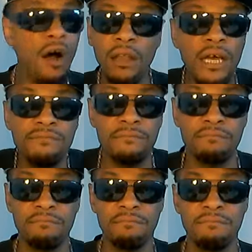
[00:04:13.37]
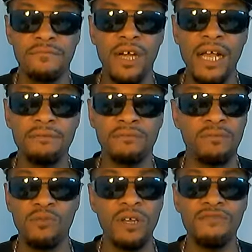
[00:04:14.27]
All of them, right?
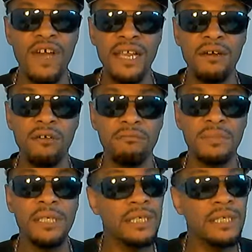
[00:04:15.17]
One to fight at home.